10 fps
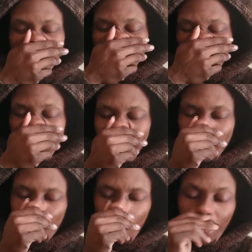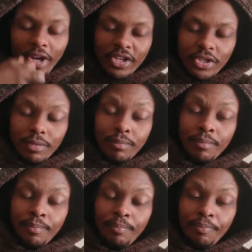It's fucking poison.
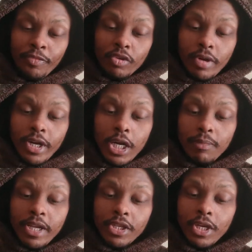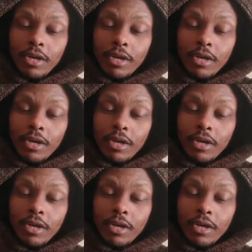Straight up, they